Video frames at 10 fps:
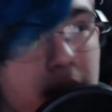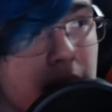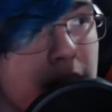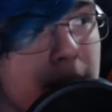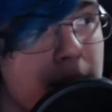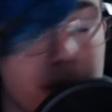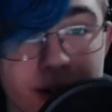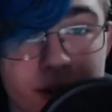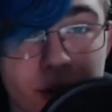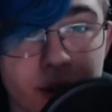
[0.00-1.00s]
But I went
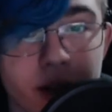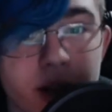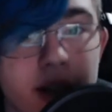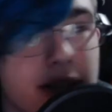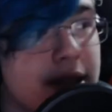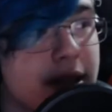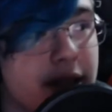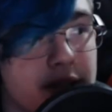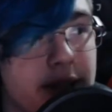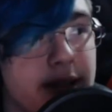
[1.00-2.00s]
and told her. I said,
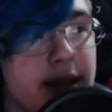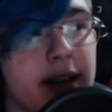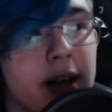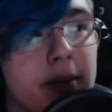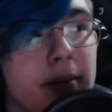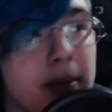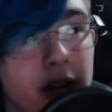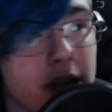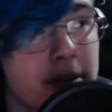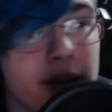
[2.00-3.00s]
listen, I'm
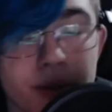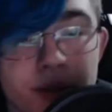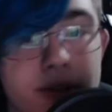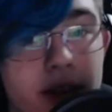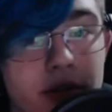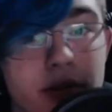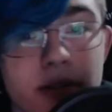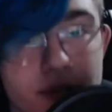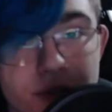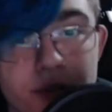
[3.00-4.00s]
not going to be able to stay after
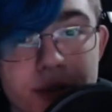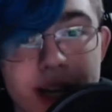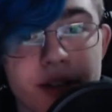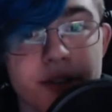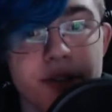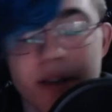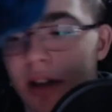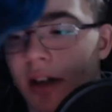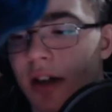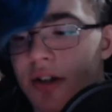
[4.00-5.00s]
these 2 days.
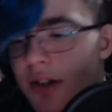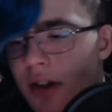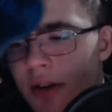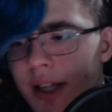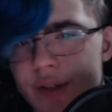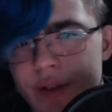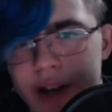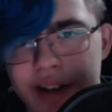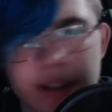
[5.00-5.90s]
She said, okay, that's fine.